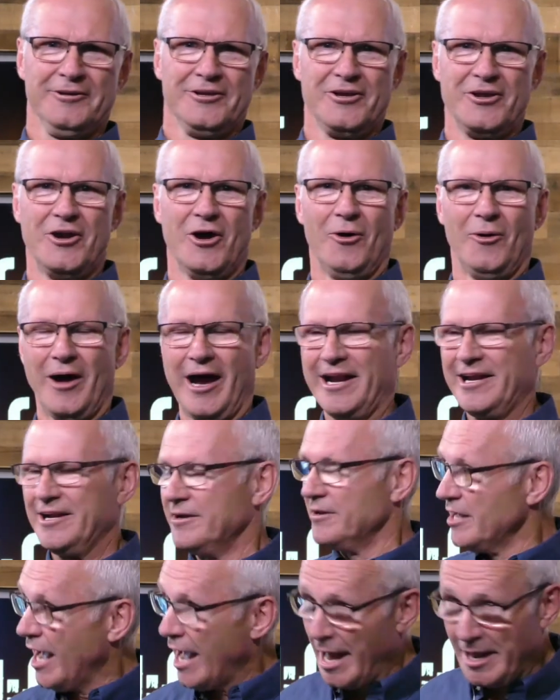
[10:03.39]
And
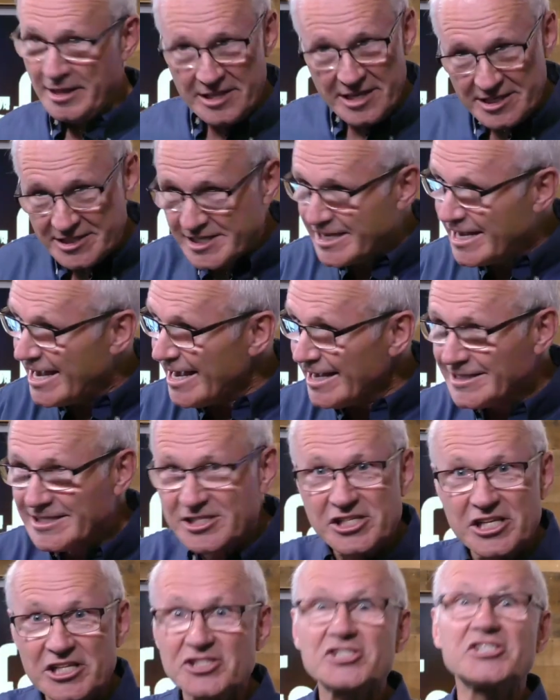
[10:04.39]
these kids
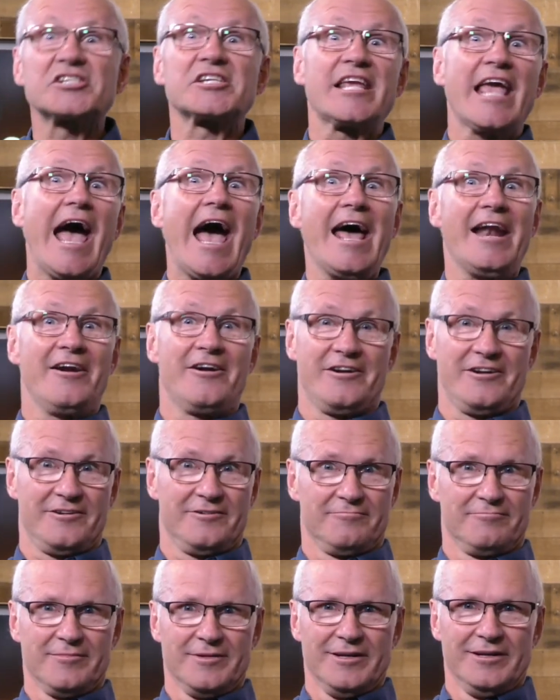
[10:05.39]
just scattered.
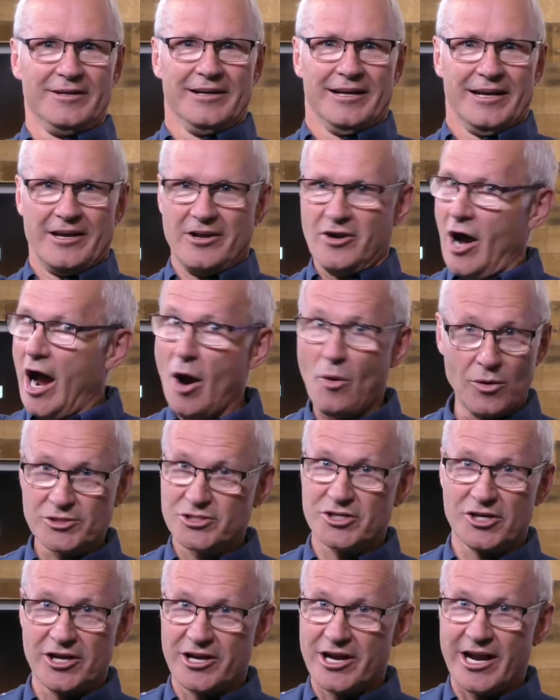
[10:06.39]
I
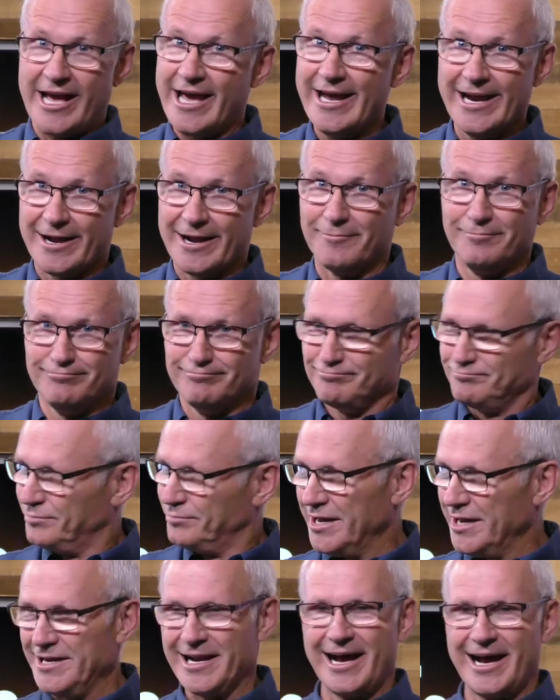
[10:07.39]
wasn't going to hit them,
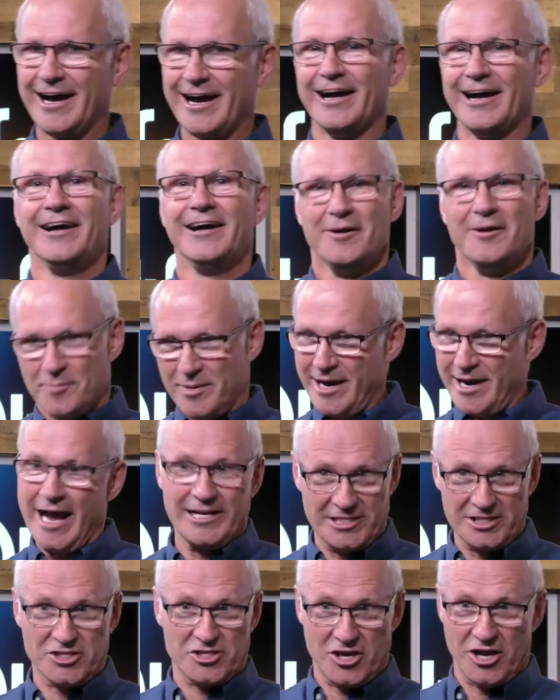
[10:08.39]
but I
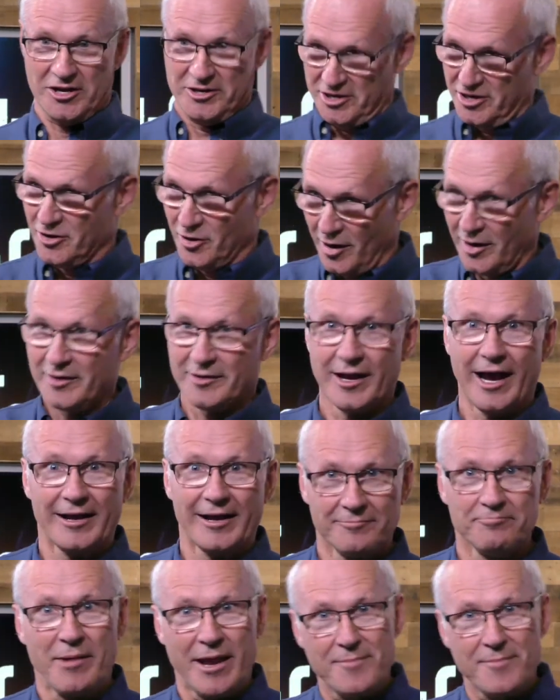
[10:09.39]
just thought,
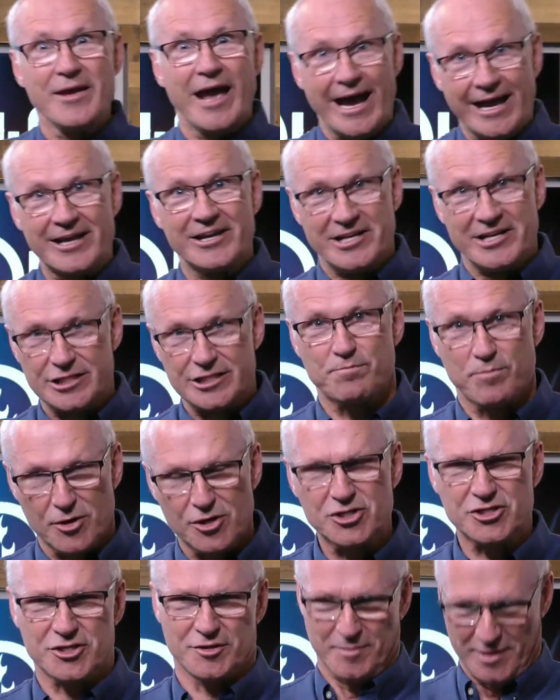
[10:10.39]
maybe I can
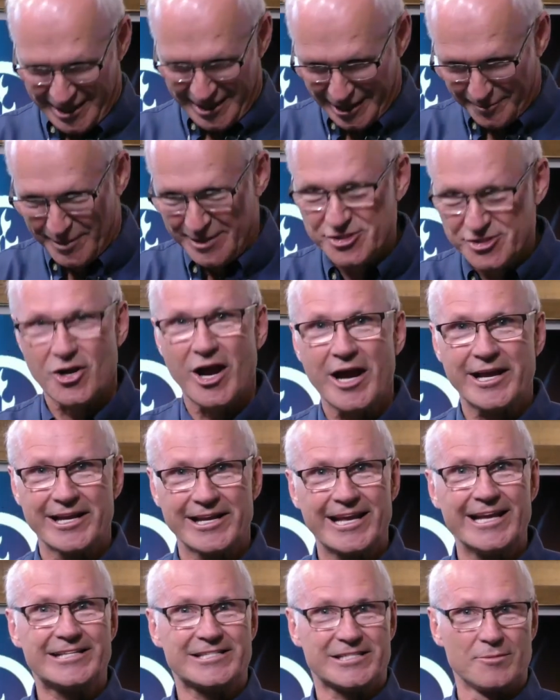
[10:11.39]
disperse them a little bit so I
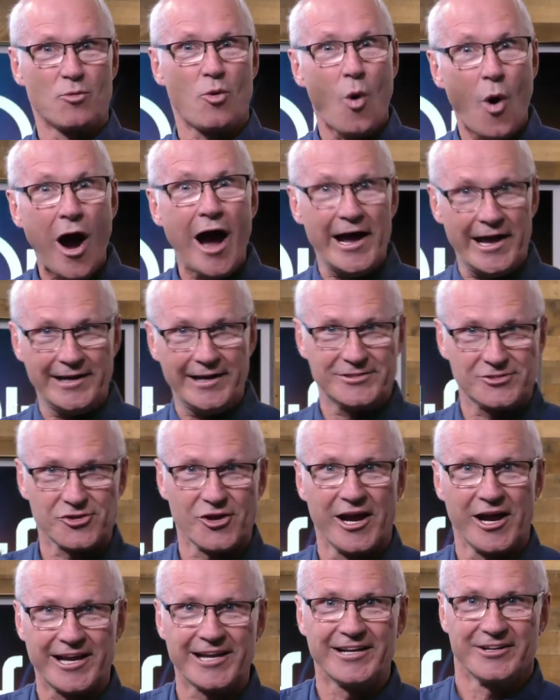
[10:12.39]
can get some quiet, so
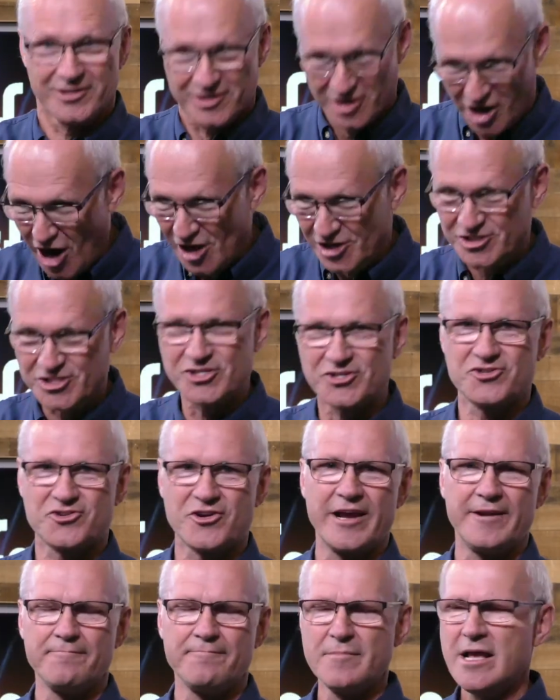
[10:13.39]
I can
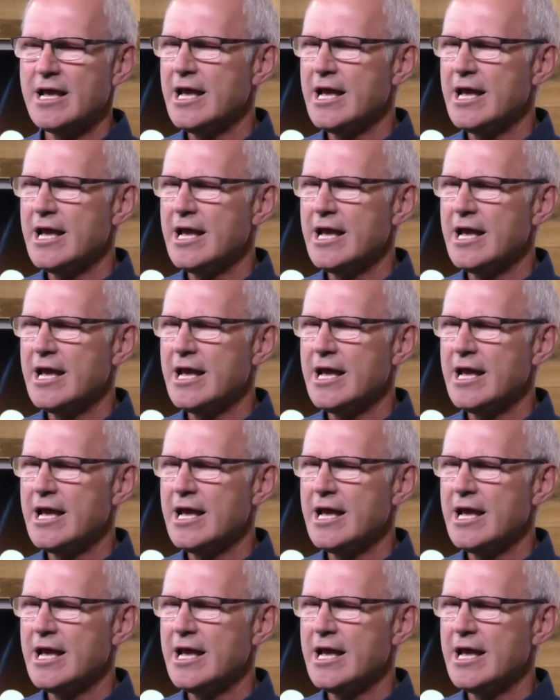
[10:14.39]
concentrate.